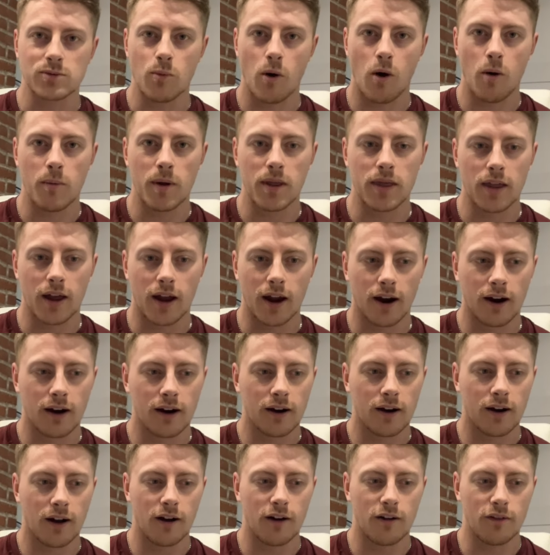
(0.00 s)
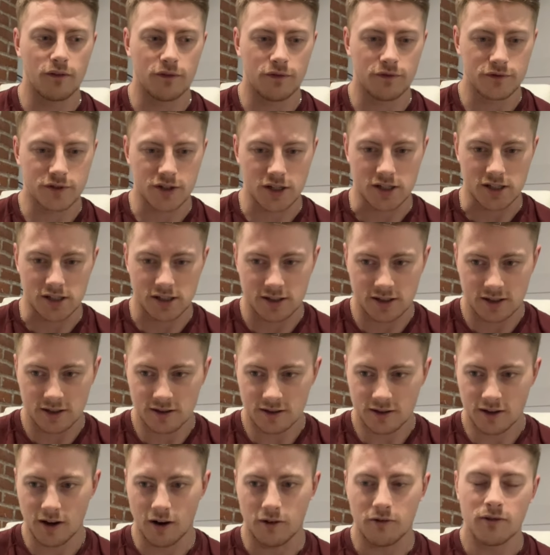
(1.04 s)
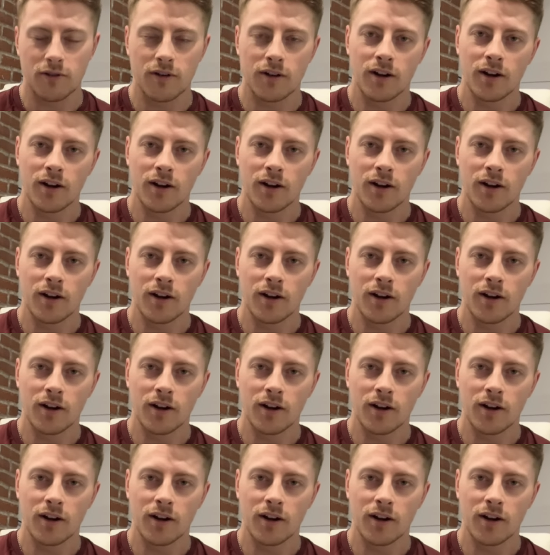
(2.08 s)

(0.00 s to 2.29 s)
moment there of just you know